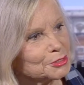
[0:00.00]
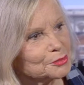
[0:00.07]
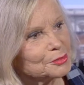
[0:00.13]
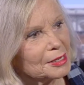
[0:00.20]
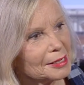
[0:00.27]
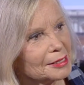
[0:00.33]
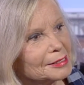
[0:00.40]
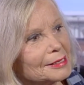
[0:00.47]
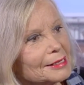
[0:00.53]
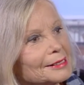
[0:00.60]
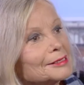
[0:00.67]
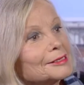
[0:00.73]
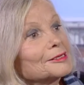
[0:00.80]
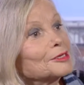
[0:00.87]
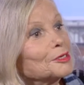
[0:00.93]
you kindly
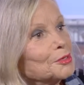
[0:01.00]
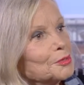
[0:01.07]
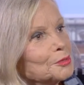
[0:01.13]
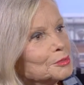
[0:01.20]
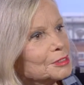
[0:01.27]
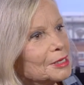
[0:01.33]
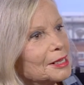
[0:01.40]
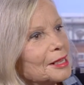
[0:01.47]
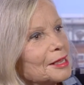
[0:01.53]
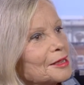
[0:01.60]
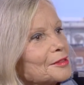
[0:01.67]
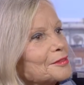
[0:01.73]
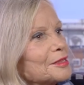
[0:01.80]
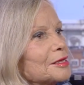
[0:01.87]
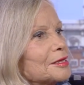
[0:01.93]
include
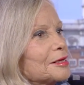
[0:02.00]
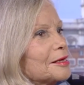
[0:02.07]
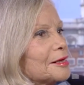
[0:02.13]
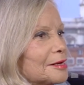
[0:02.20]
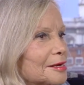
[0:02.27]
the